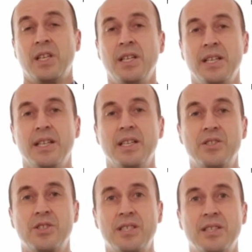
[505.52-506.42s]
And it's
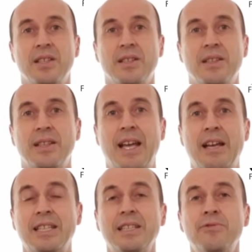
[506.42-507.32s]
just they had
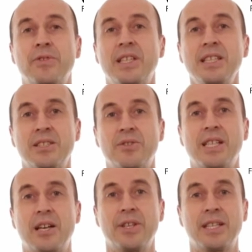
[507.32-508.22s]
a different history
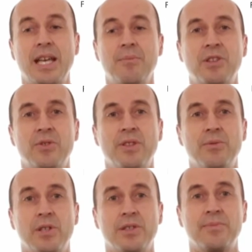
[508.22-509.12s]
how they came into the
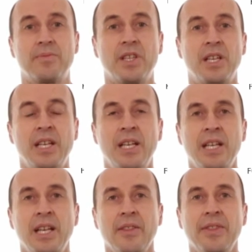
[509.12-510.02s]
world.
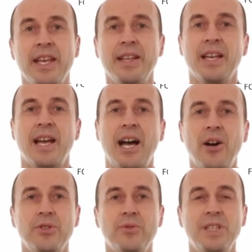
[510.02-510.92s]
Then how
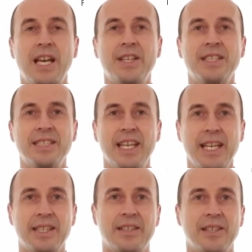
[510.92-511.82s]
do we
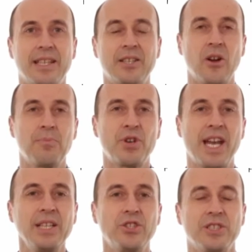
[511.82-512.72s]
understand the comprehension